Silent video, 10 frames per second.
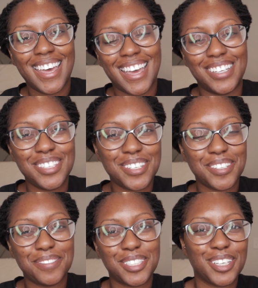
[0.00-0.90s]
Hey
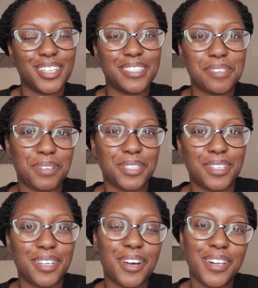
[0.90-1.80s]
YouTube, it's your girl Spechel
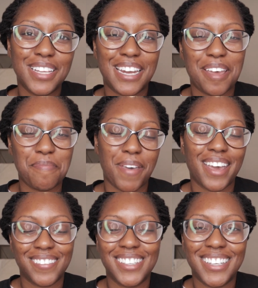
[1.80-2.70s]
Nicole and I am
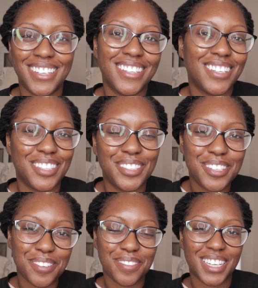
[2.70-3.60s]
back with another
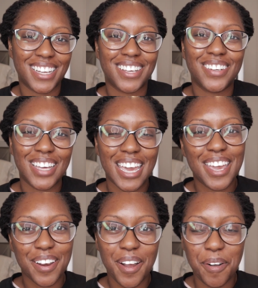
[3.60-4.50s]
YouTube video.
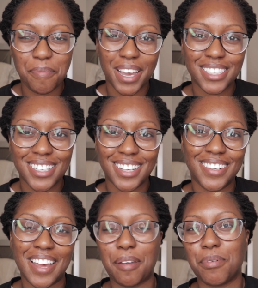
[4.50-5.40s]
Here on my
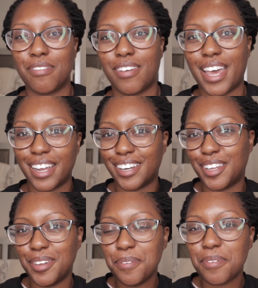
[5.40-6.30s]
channel I provide
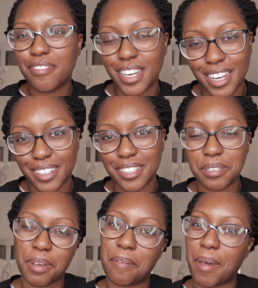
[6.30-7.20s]
you with videos
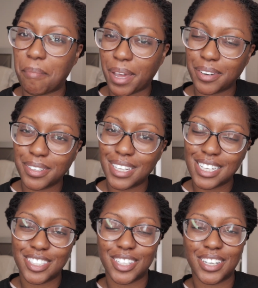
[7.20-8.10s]
about my
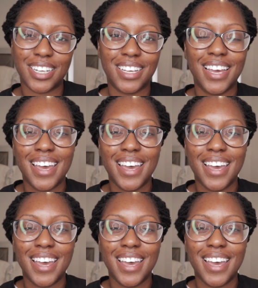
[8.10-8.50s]
Microloc journey,